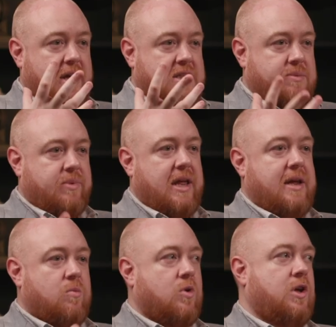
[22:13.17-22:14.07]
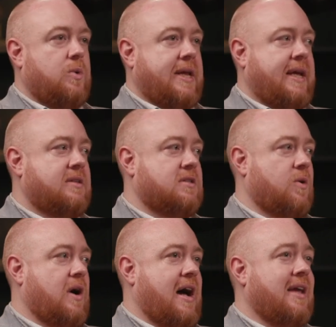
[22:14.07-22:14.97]
and explain what you need.
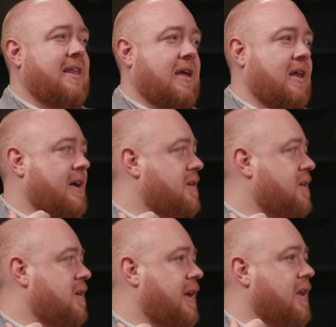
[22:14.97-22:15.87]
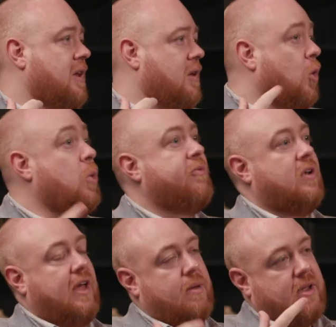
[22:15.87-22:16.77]
So I think it'll, it'll
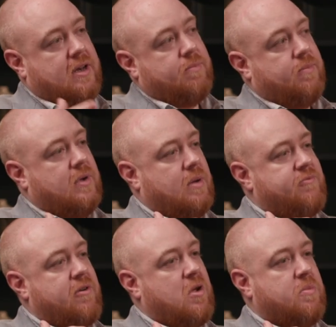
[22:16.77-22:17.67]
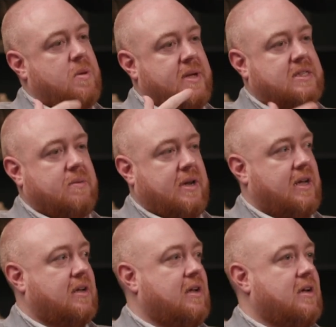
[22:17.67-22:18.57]
hopefully, I mean, I'm, I'm very optimistic when I,